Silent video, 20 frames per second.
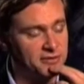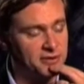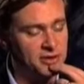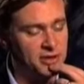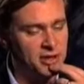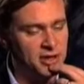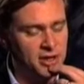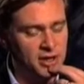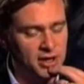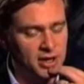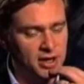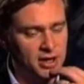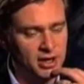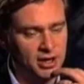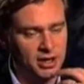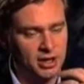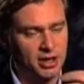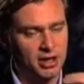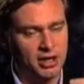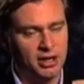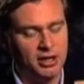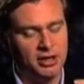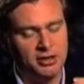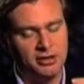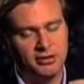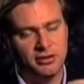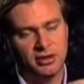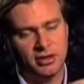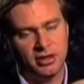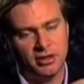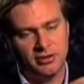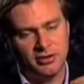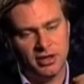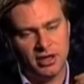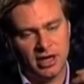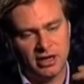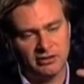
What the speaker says: and the